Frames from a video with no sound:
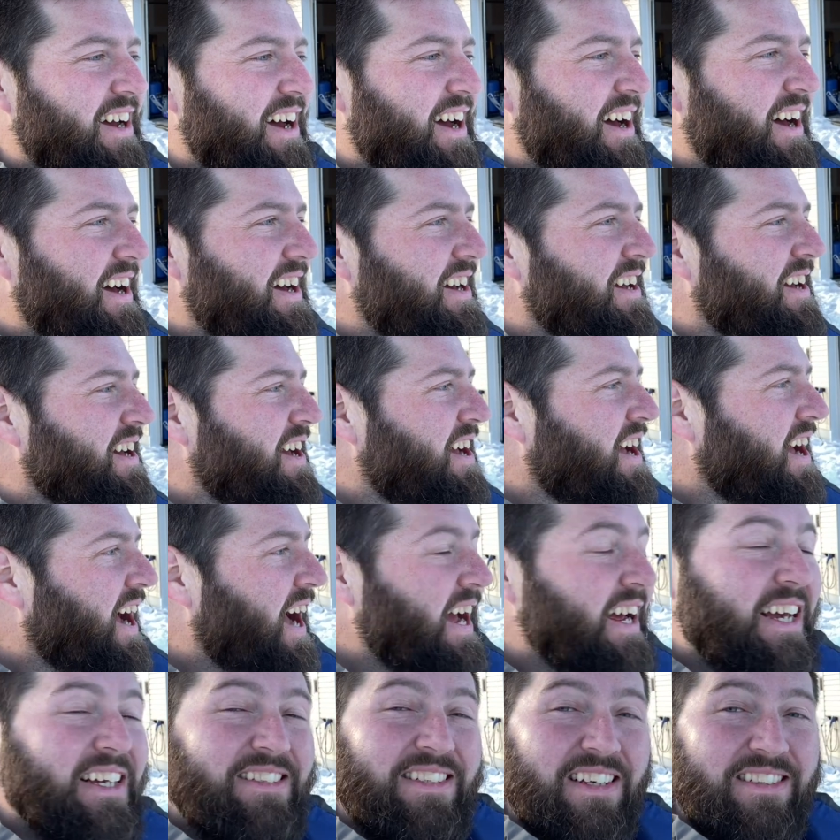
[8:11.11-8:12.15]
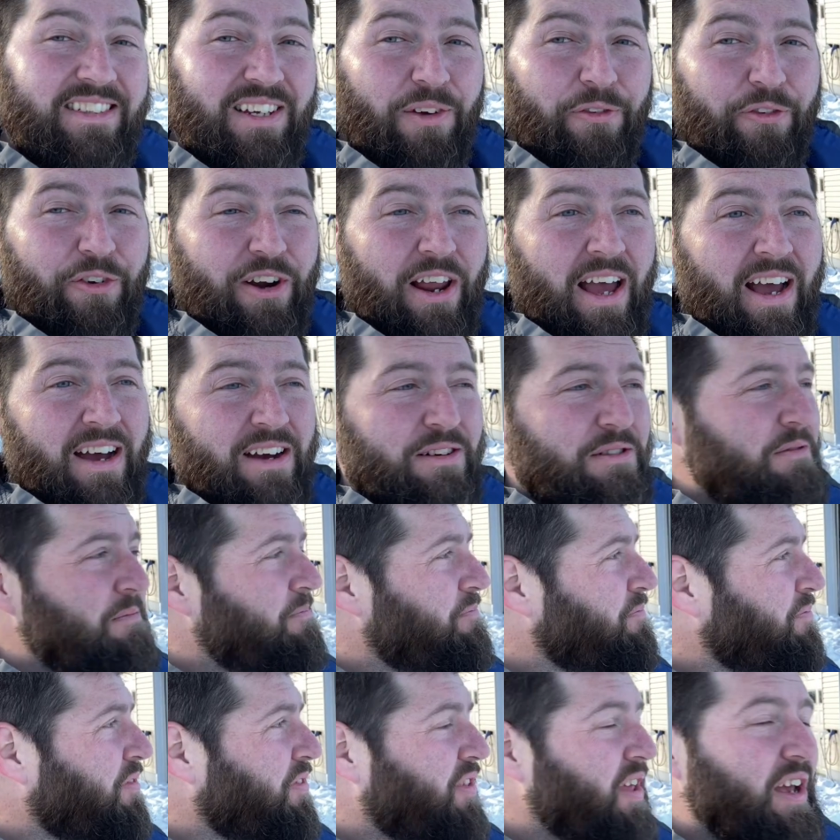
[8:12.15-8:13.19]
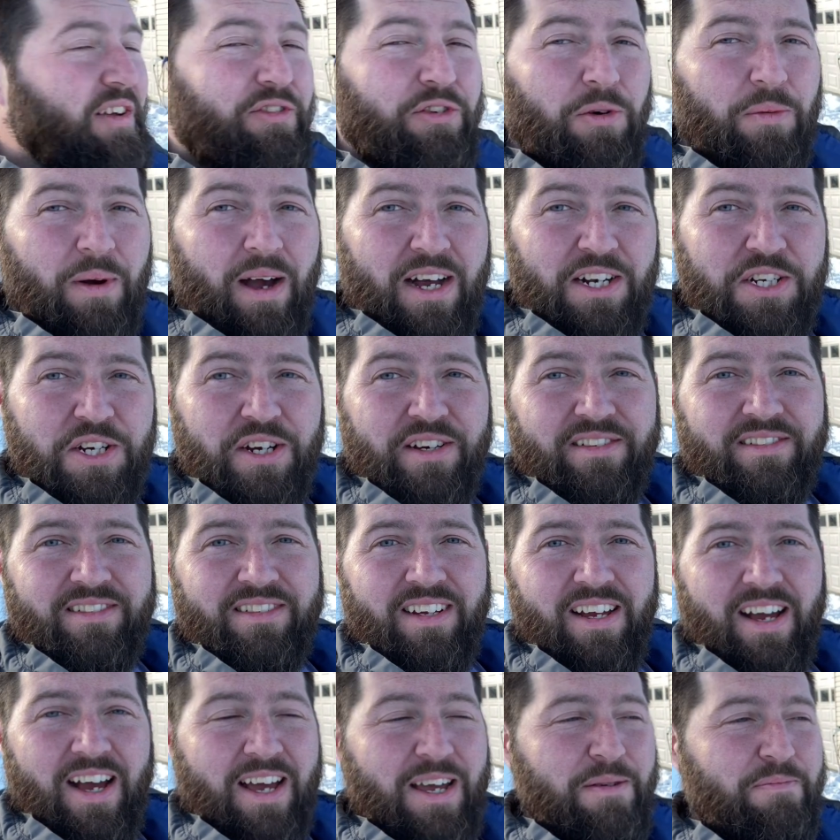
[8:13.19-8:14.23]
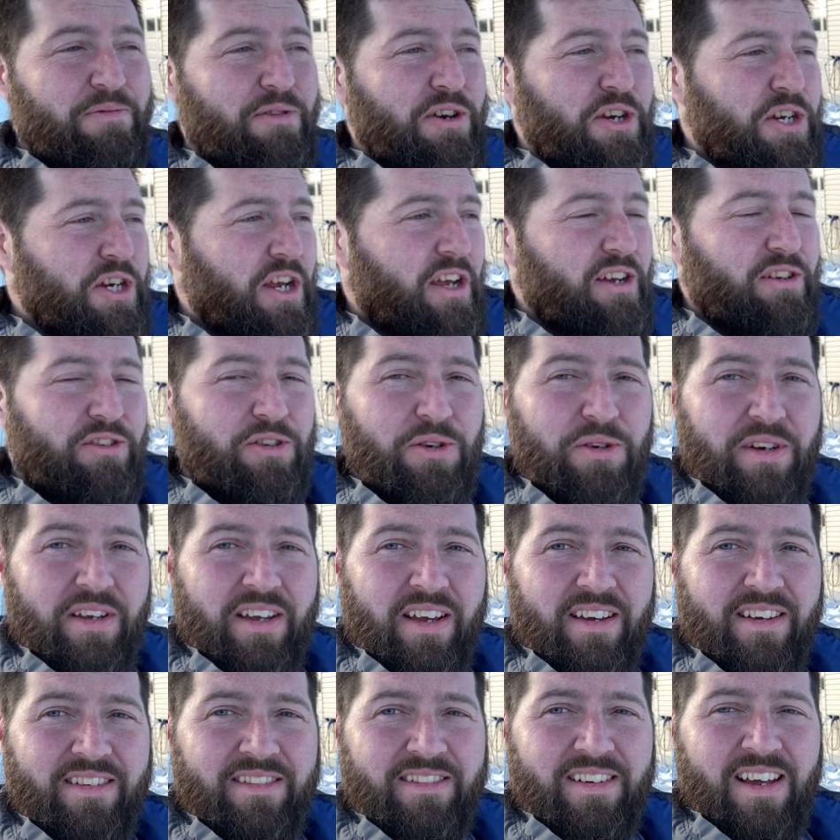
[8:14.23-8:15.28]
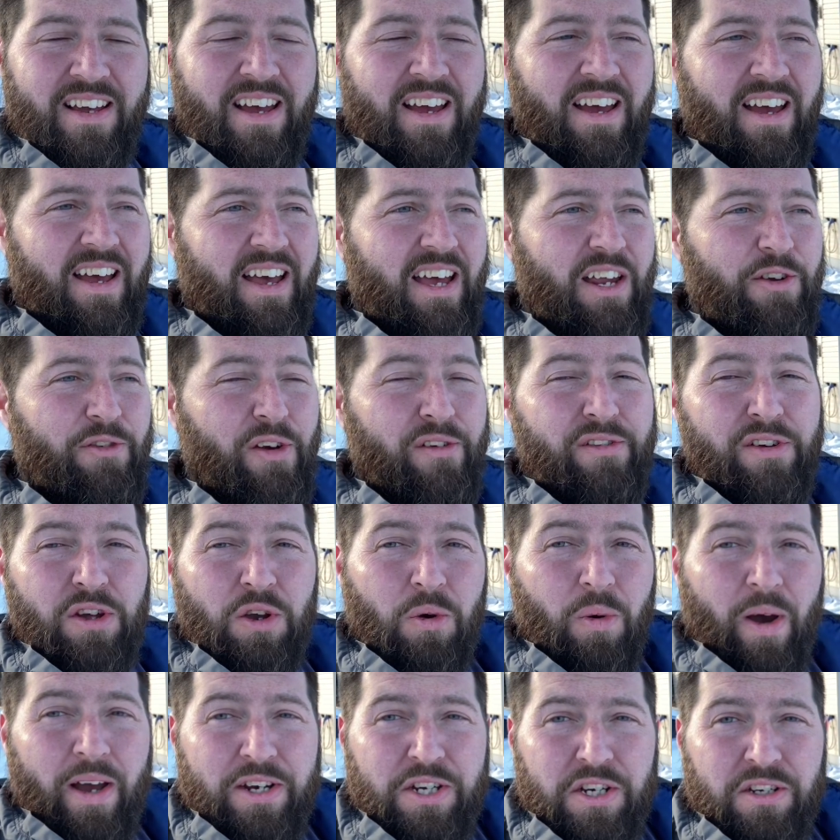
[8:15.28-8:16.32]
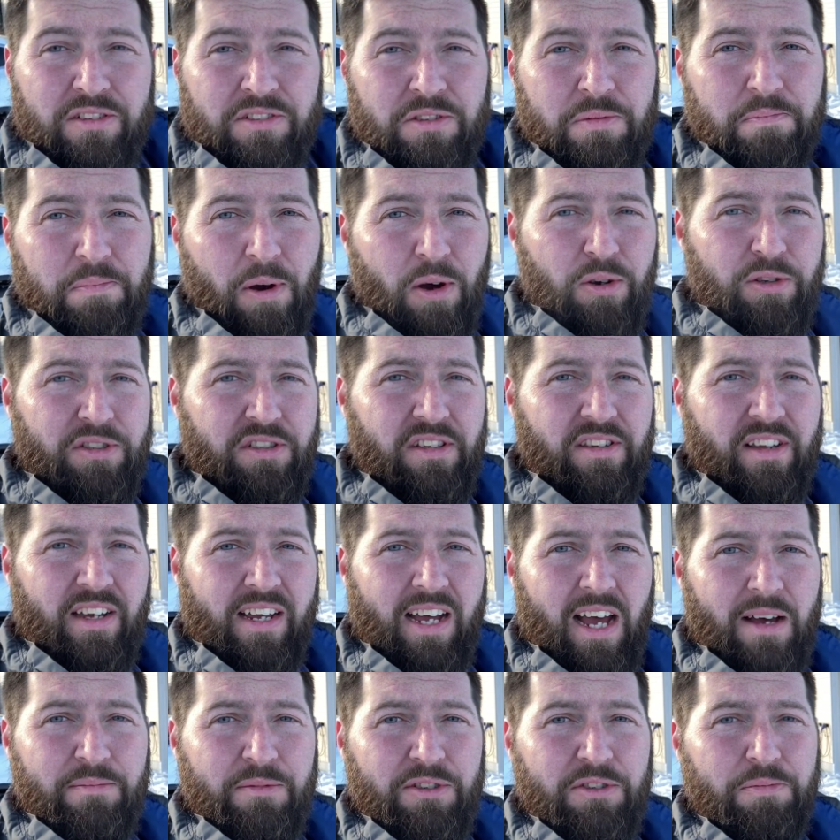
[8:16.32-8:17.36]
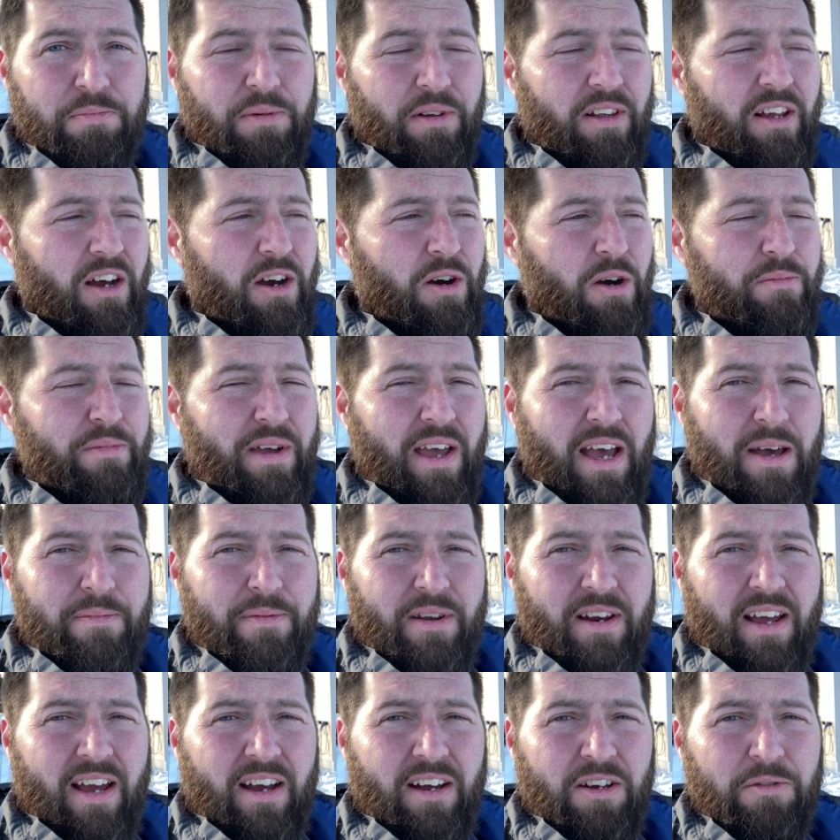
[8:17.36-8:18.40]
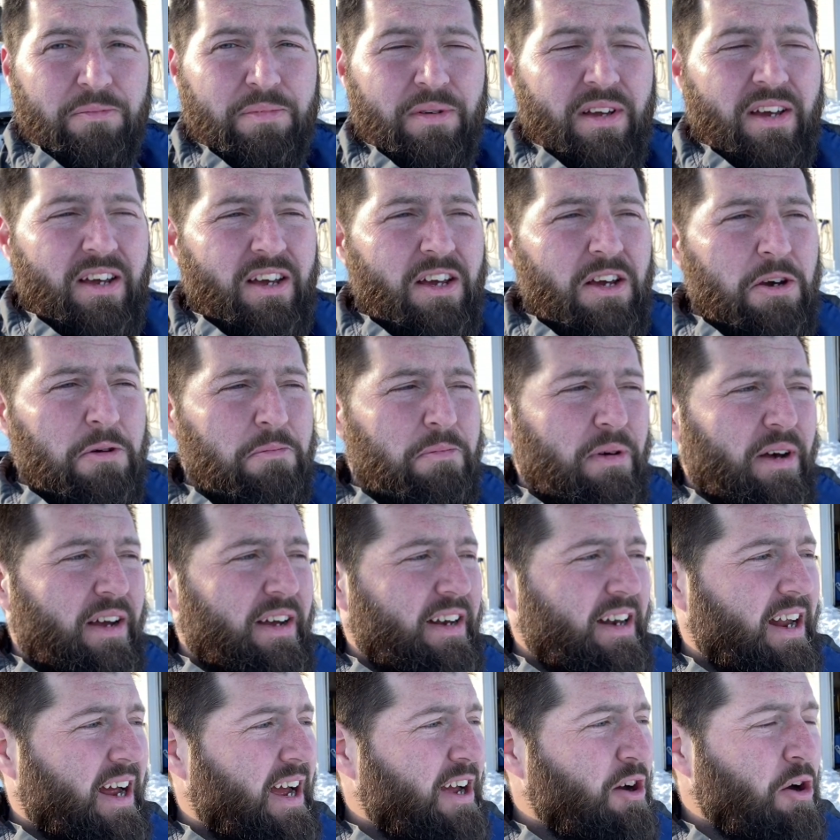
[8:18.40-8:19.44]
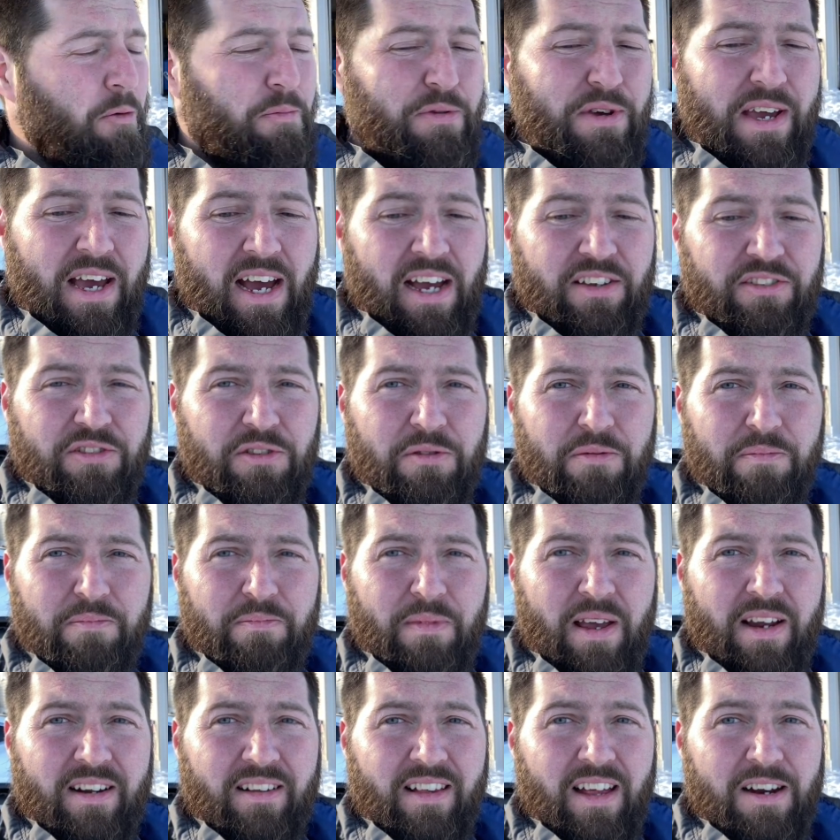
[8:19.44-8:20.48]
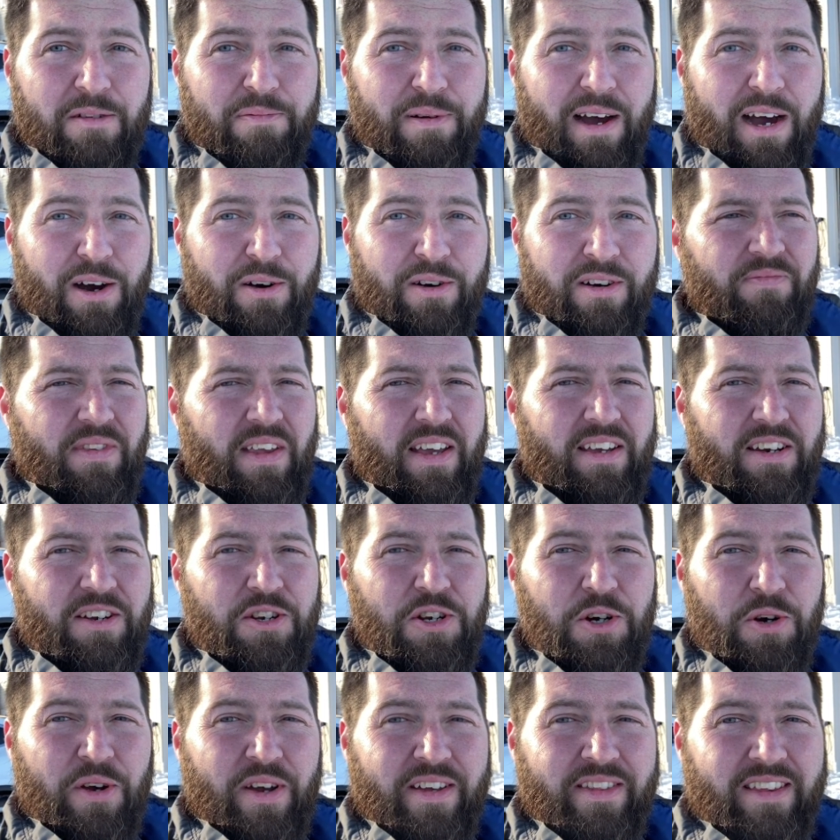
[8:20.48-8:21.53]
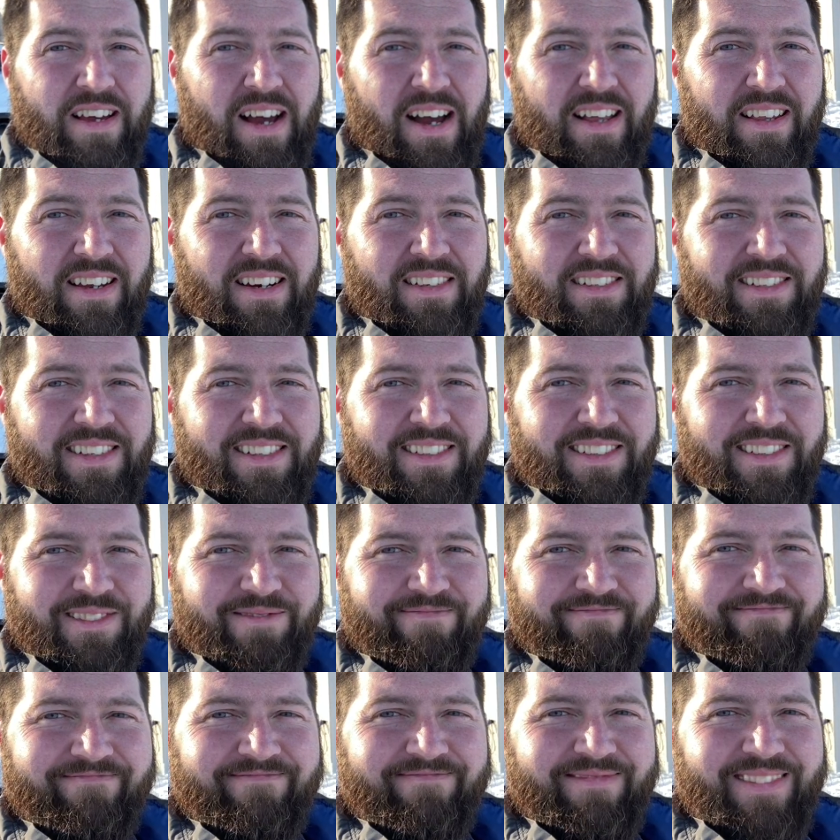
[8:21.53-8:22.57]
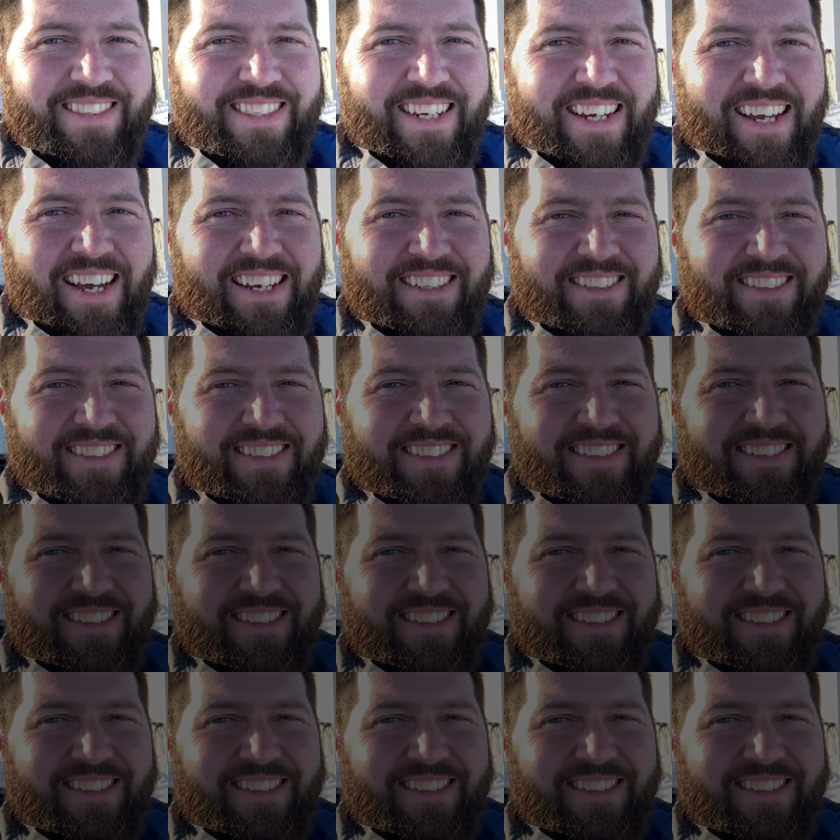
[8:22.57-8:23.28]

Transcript: Uh, I guess that's it for now. Thanks for watching. I appreciate you tuning in. And if you have any questions, post in the comments below. I'd be happy to help. But I hope you guys are making a lot of power and enjoying the holiday season. See you guys.